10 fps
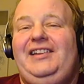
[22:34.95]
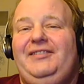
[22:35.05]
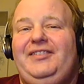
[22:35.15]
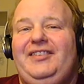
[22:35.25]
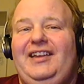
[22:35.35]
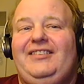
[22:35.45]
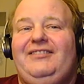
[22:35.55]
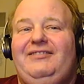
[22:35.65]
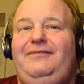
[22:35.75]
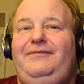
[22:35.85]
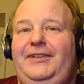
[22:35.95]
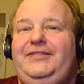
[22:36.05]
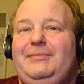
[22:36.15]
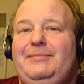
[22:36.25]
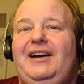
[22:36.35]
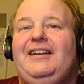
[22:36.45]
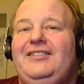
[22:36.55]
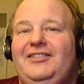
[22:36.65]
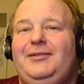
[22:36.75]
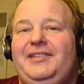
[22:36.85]
It was like
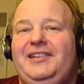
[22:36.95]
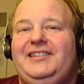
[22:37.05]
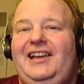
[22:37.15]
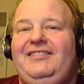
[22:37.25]
$50 or something like that.